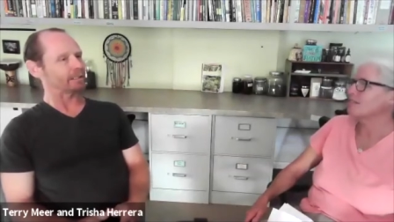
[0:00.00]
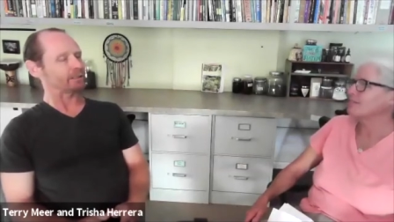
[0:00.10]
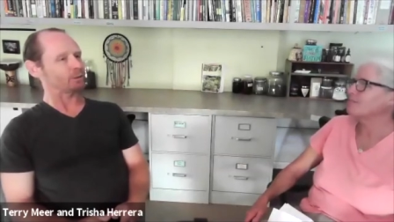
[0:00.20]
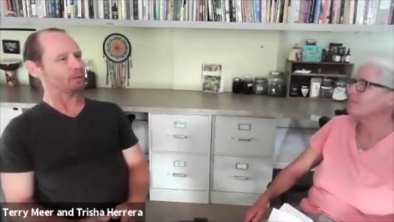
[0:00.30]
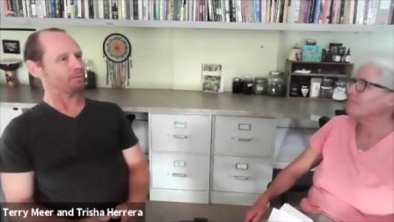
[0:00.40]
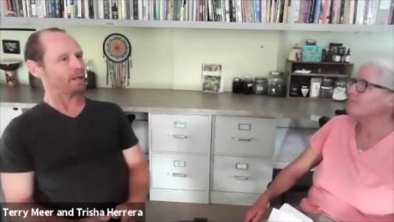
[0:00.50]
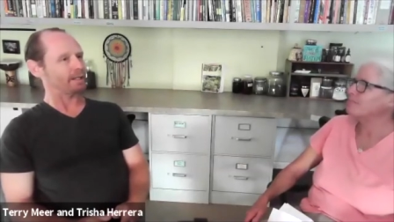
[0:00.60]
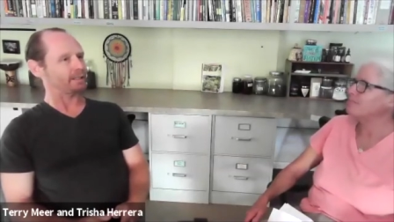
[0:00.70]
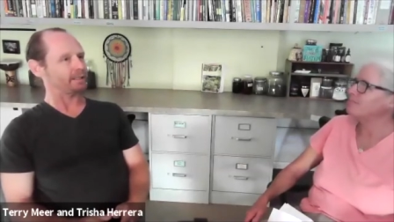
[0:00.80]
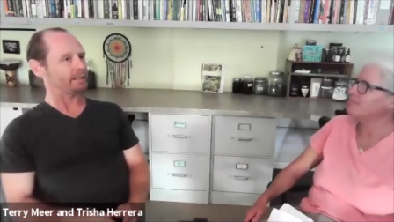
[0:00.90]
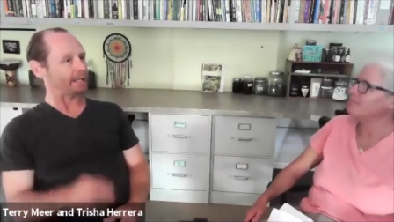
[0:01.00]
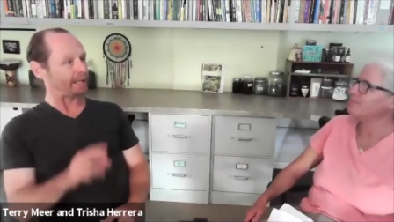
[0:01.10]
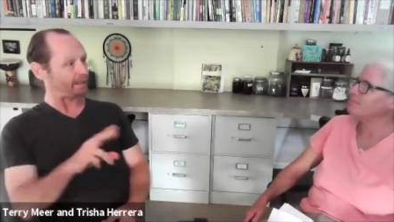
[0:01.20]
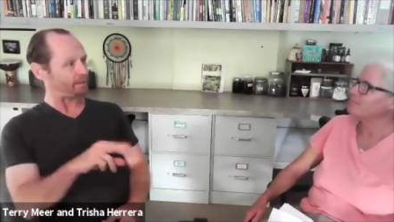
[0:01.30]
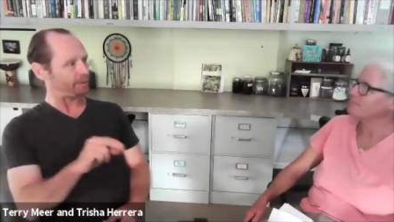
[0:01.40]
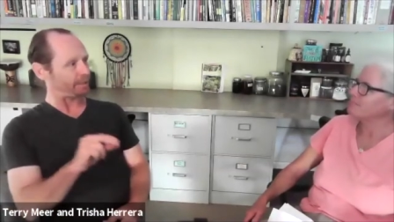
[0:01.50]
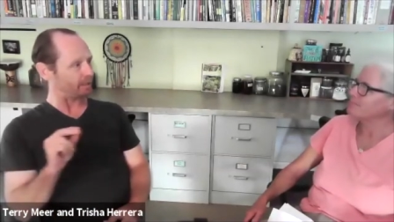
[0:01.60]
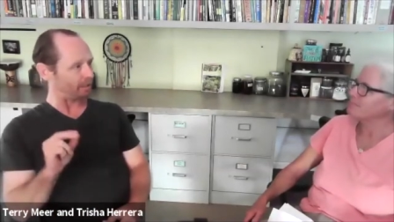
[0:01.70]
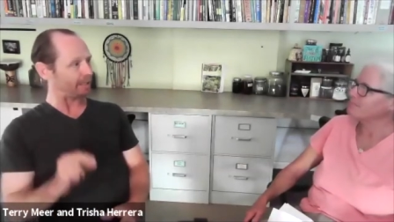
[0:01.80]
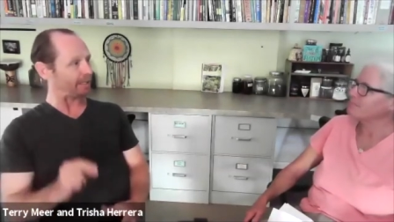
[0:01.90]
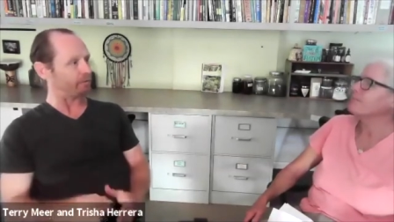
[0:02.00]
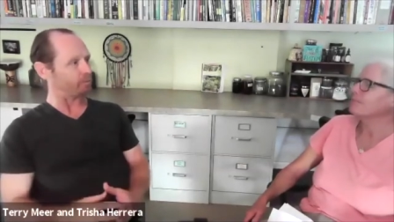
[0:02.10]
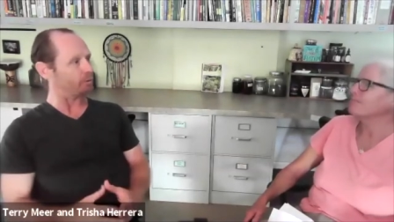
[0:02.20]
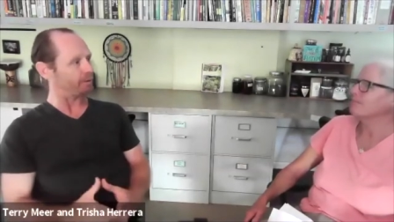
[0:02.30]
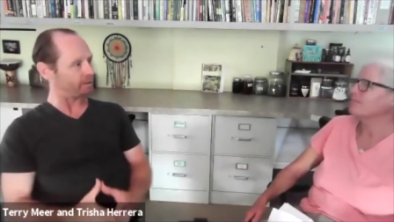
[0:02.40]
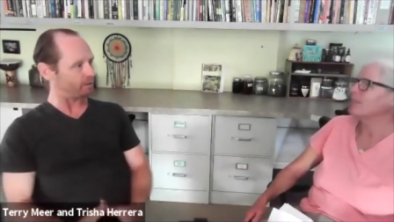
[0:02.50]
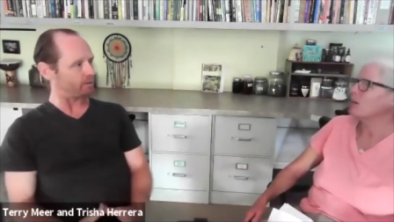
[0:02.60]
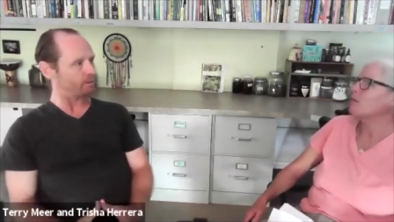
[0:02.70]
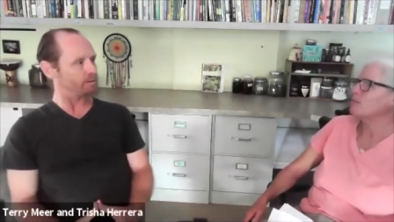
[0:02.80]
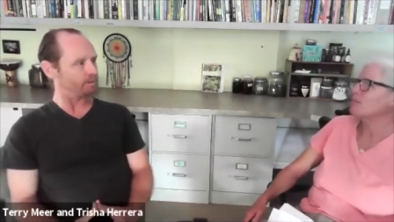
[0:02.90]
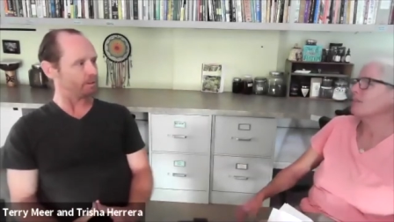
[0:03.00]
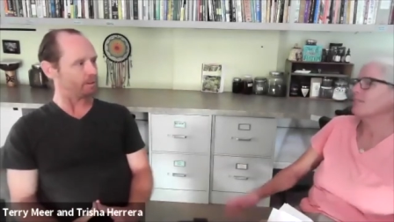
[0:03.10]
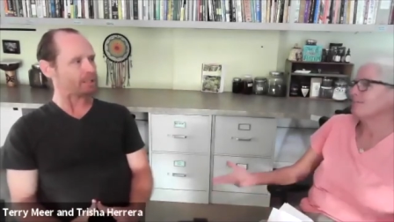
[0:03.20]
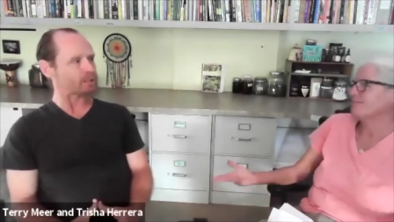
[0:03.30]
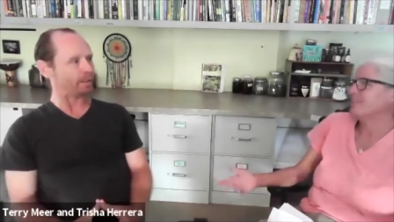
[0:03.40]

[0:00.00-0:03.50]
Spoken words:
And you're finding hand removing is the best way?